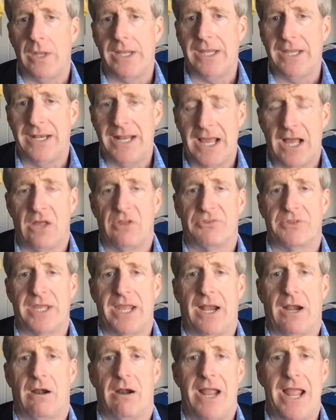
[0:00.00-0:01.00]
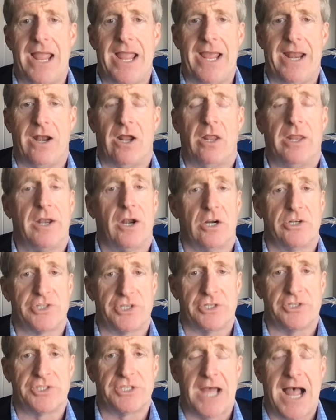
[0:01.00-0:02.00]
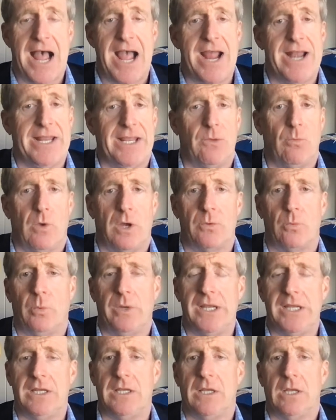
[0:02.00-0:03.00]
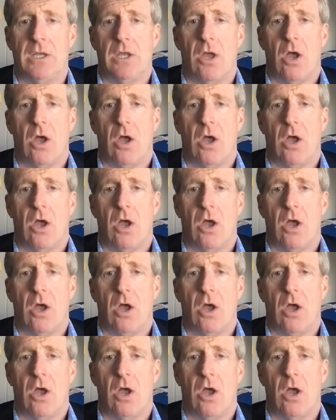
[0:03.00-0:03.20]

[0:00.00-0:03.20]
in healthcare and in our society, and what we